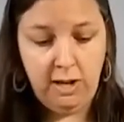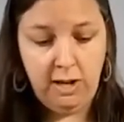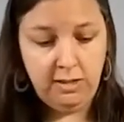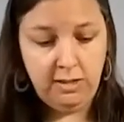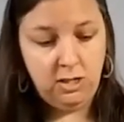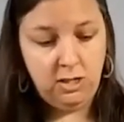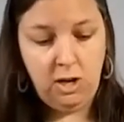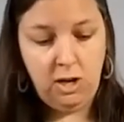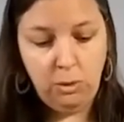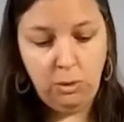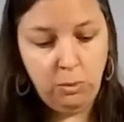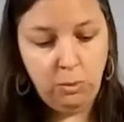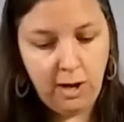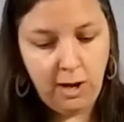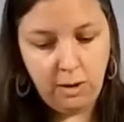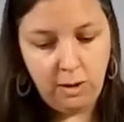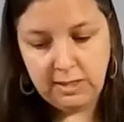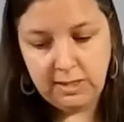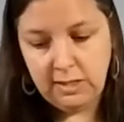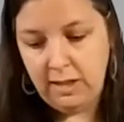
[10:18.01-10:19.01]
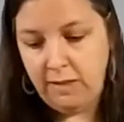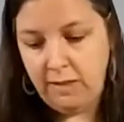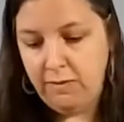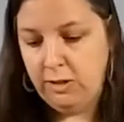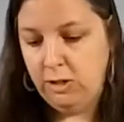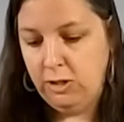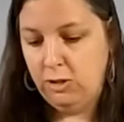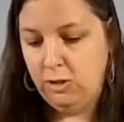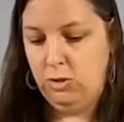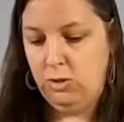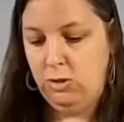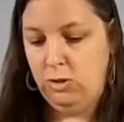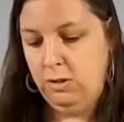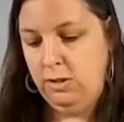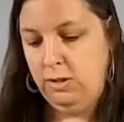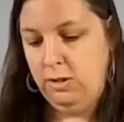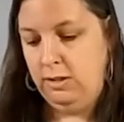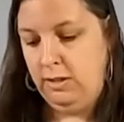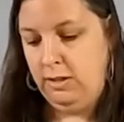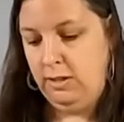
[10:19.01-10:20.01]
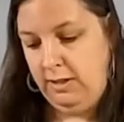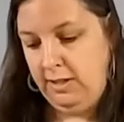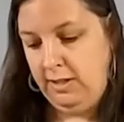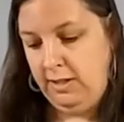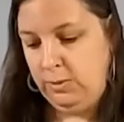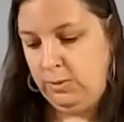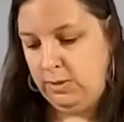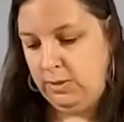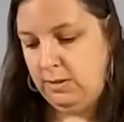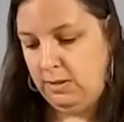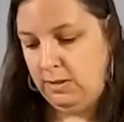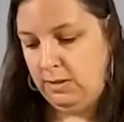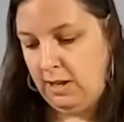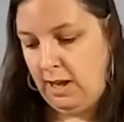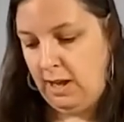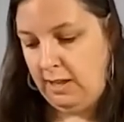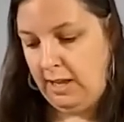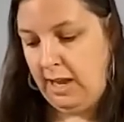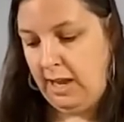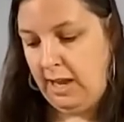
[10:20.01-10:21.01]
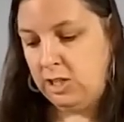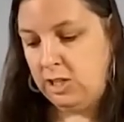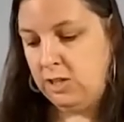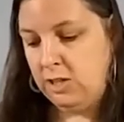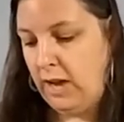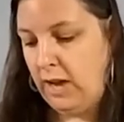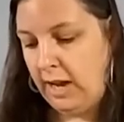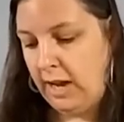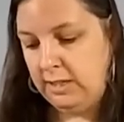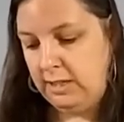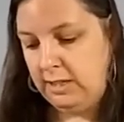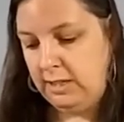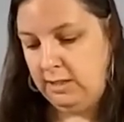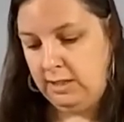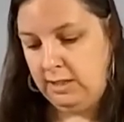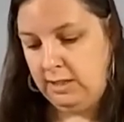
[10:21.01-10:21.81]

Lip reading: I'd started when I was 11 years old, and this was at the age of 19.